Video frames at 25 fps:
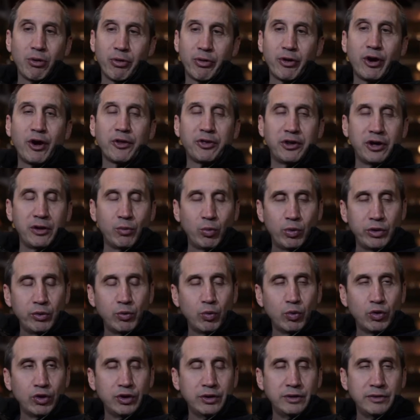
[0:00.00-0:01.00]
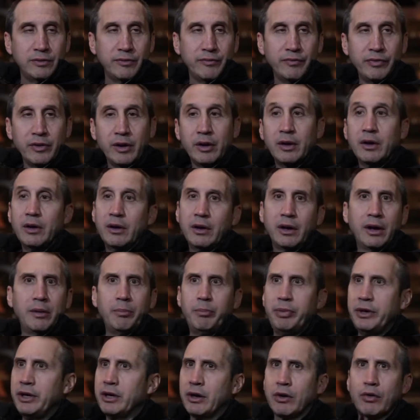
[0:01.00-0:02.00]
thought that we would,
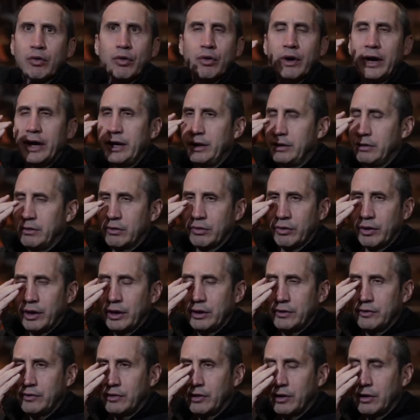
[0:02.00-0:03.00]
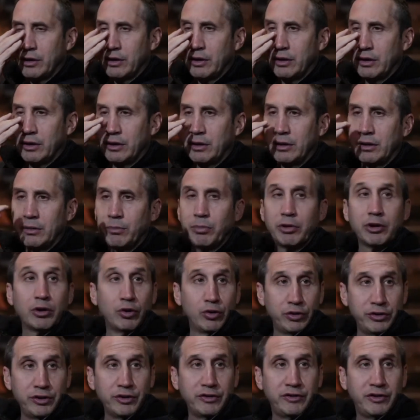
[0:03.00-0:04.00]
and beat a great
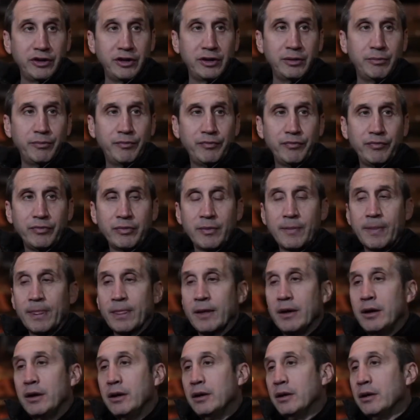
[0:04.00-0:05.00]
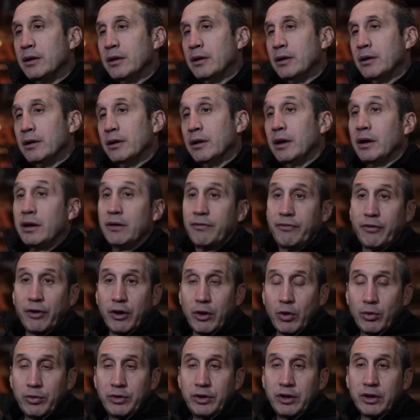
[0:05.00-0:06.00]
Bologna team. And the
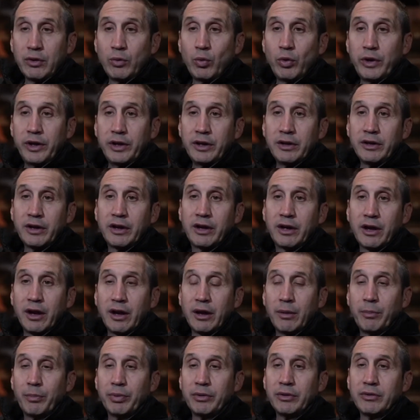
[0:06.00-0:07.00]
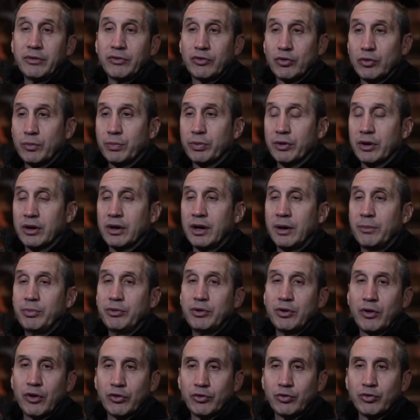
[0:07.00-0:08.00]
following year, winning the Cup and the Super Cup,
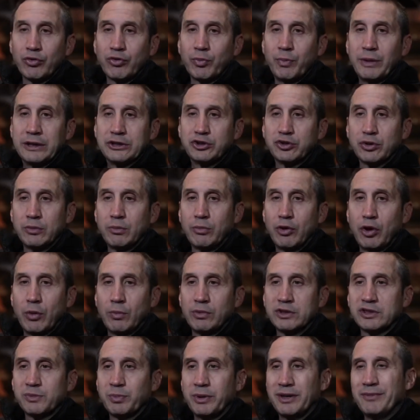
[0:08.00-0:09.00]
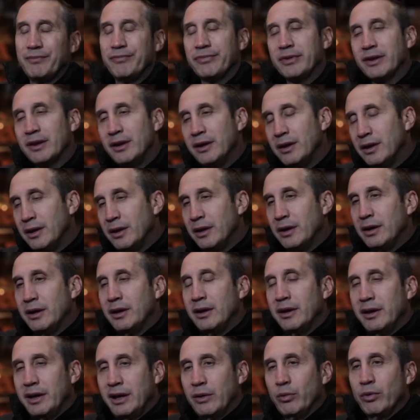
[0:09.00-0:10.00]
those were special moments. But
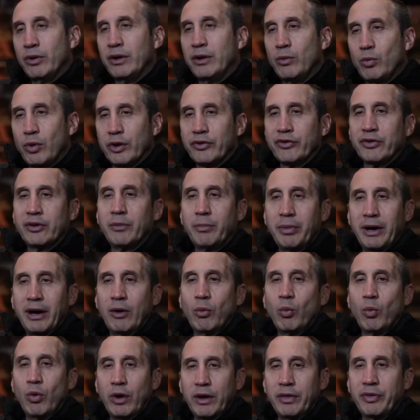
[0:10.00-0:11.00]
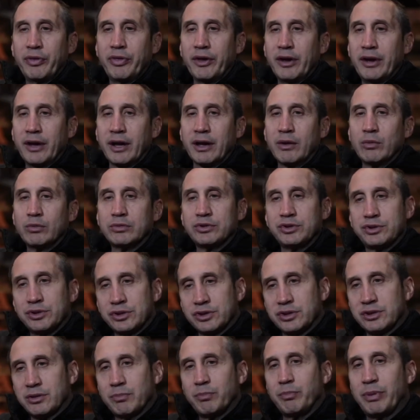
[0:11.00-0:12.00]
it really wasn't about one thing. It was
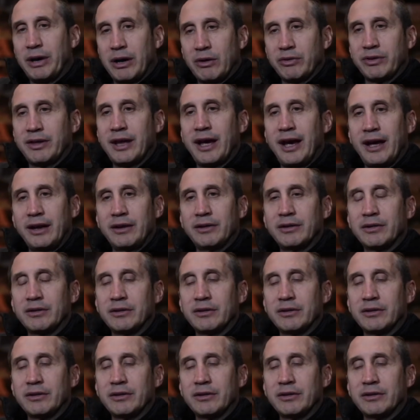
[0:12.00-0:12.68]
just about that